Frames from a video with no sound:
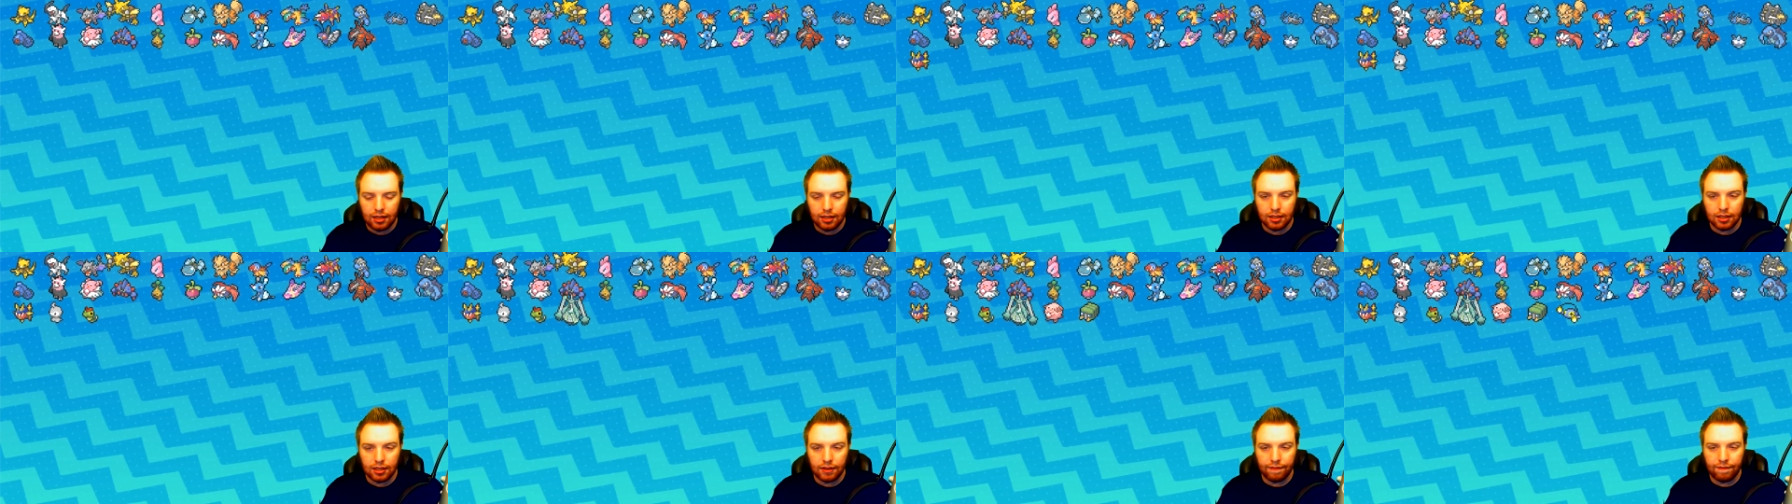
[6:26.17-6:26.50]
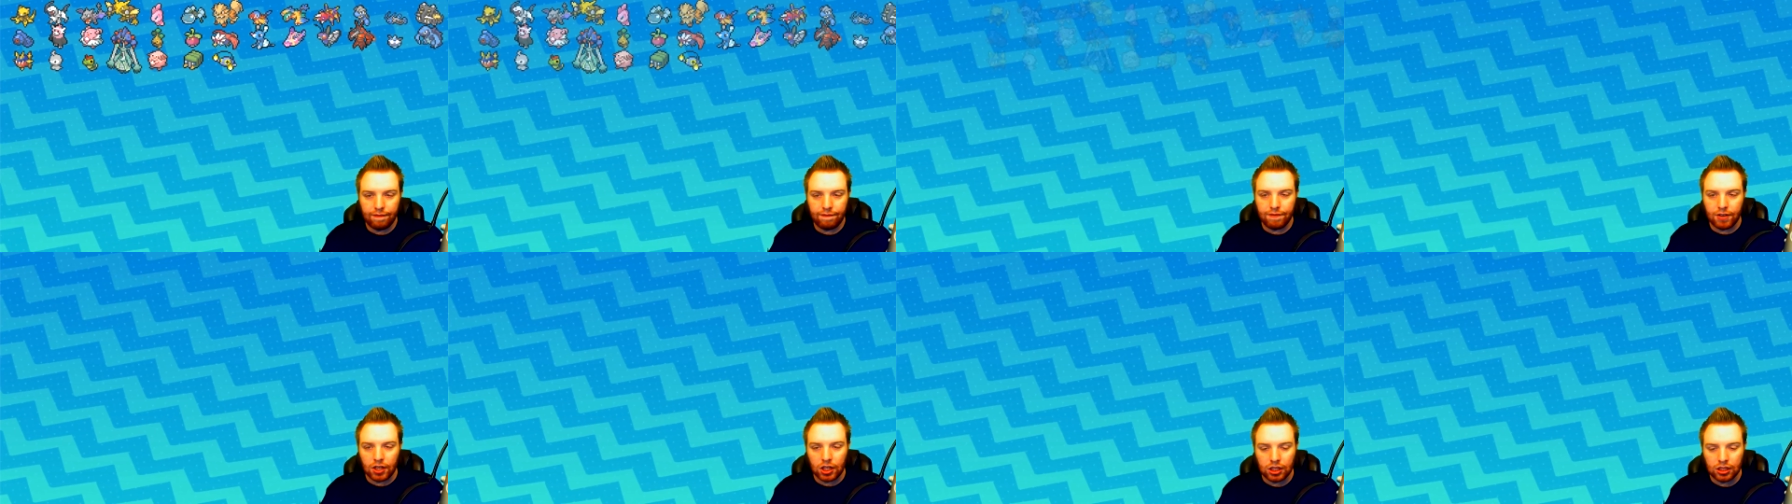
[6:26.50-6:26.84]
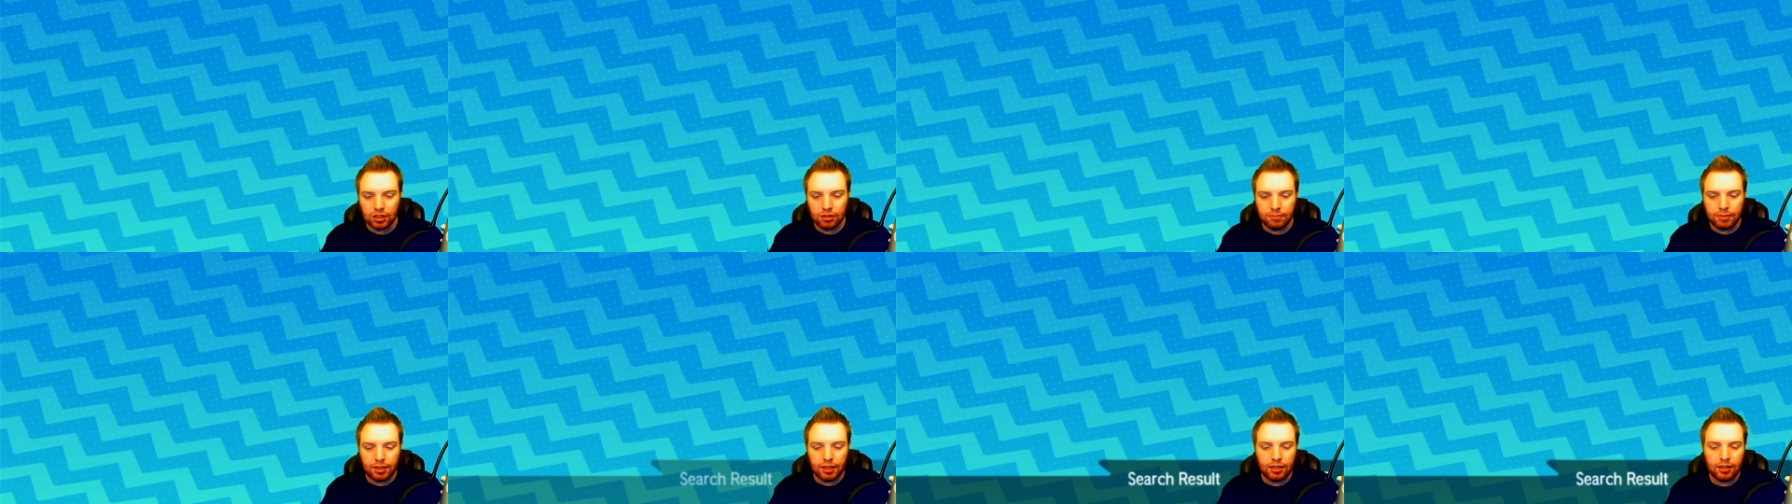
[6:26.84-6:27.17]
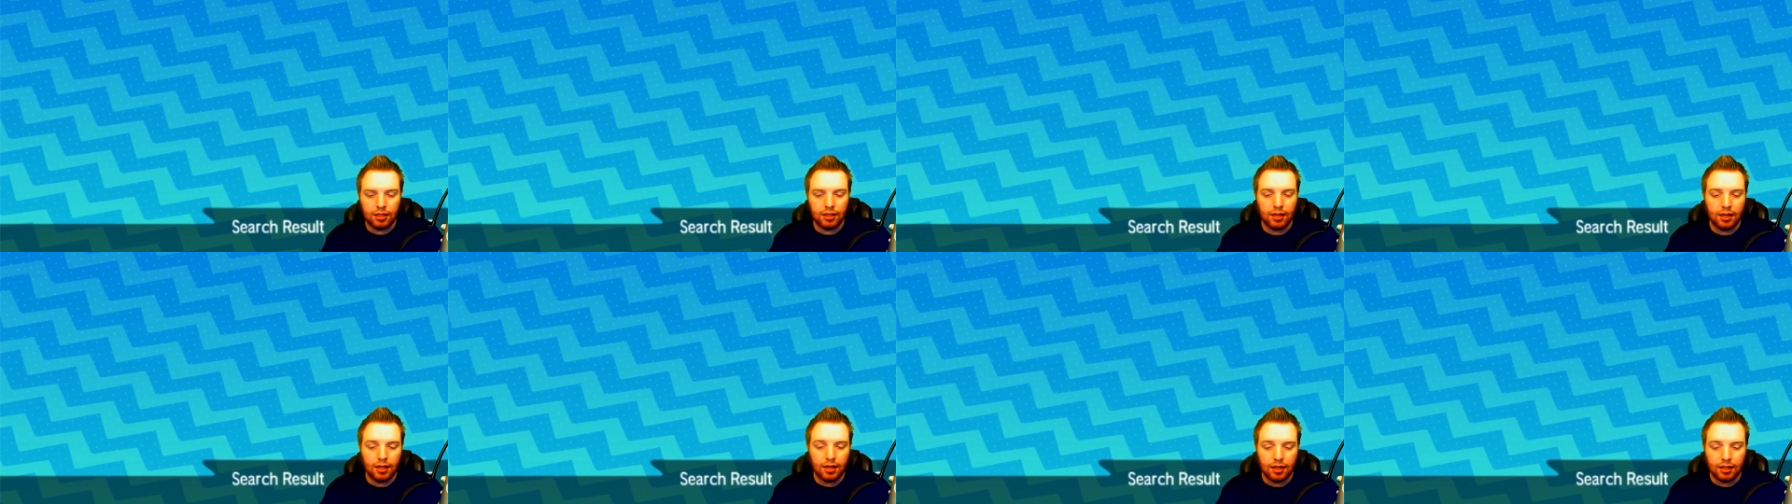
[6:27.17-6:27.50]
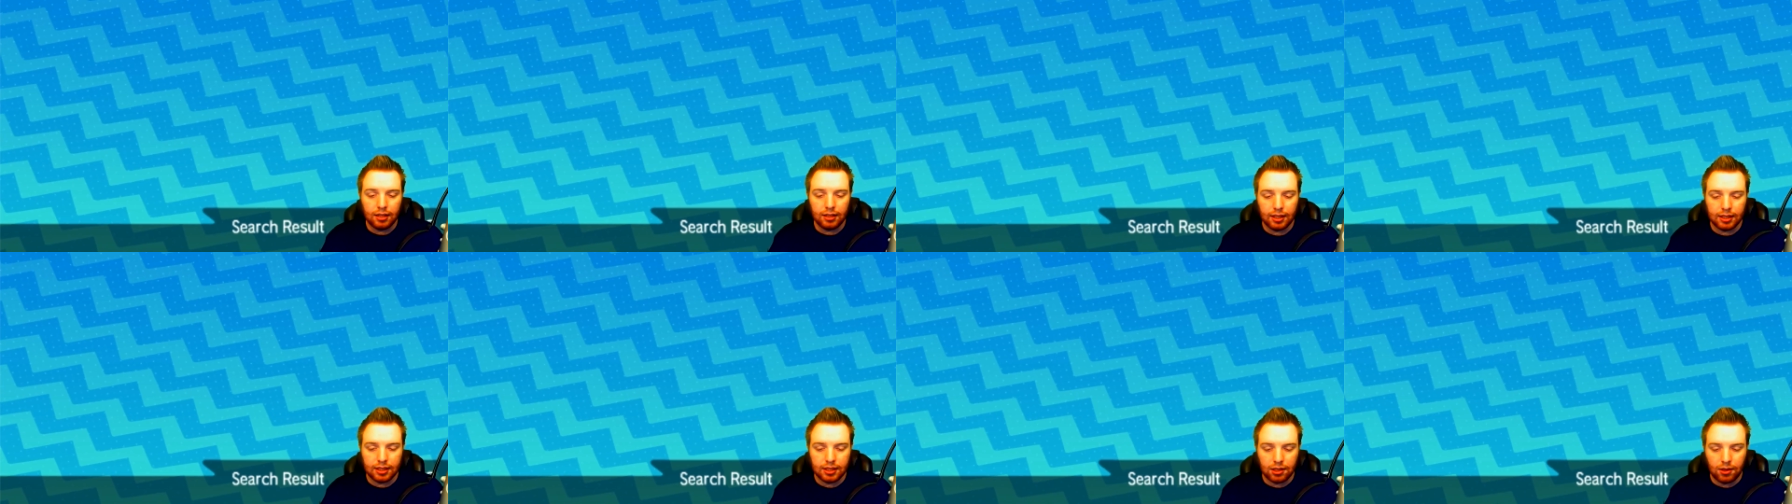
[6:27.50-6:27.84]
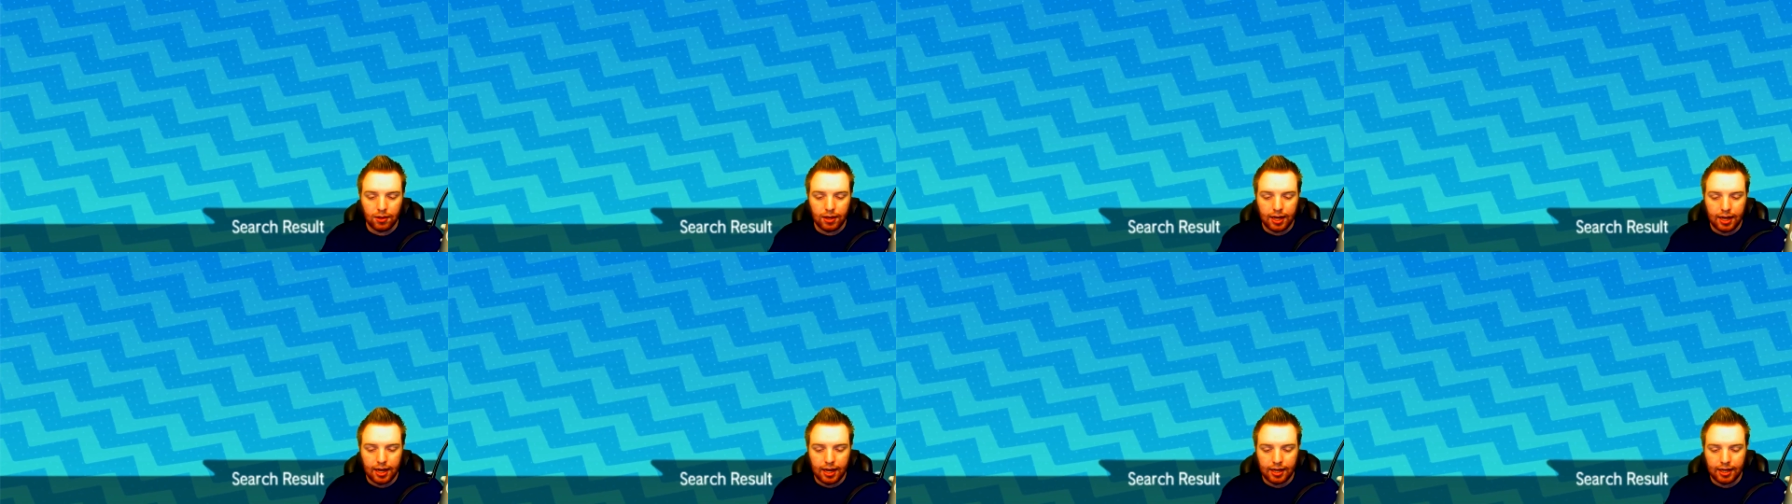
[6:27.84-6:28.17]
Confirm. Let's go
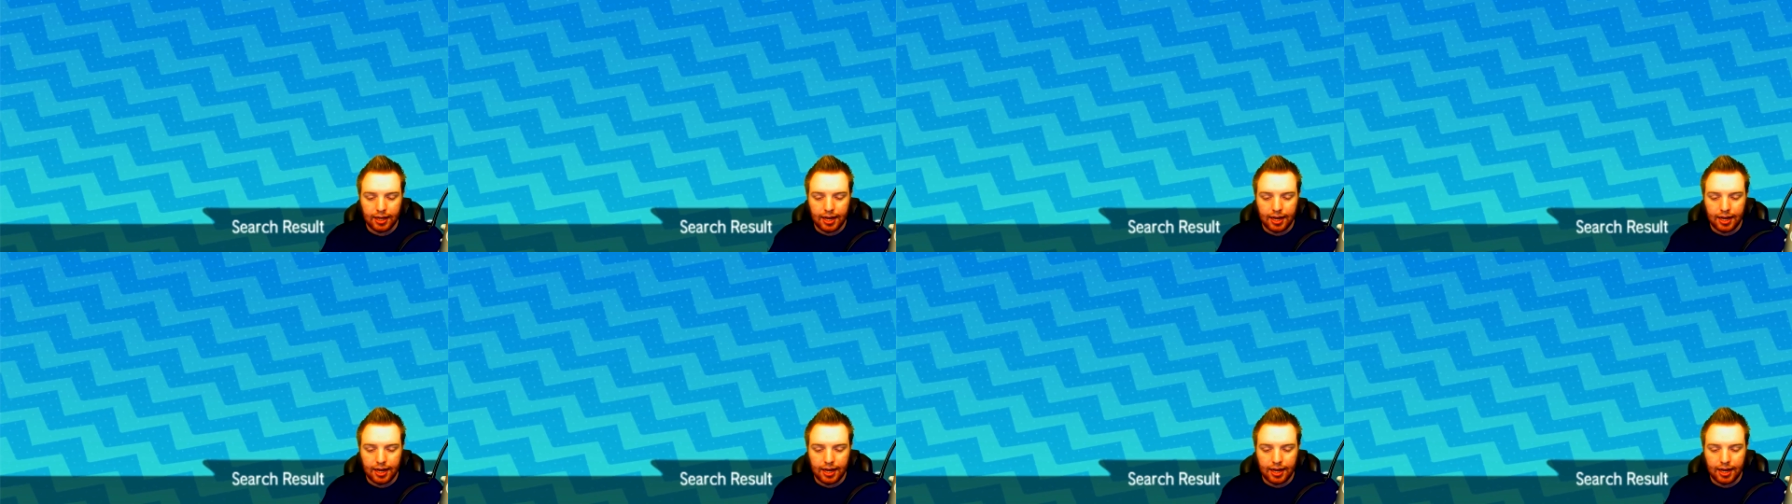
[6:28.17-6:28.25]
ahead,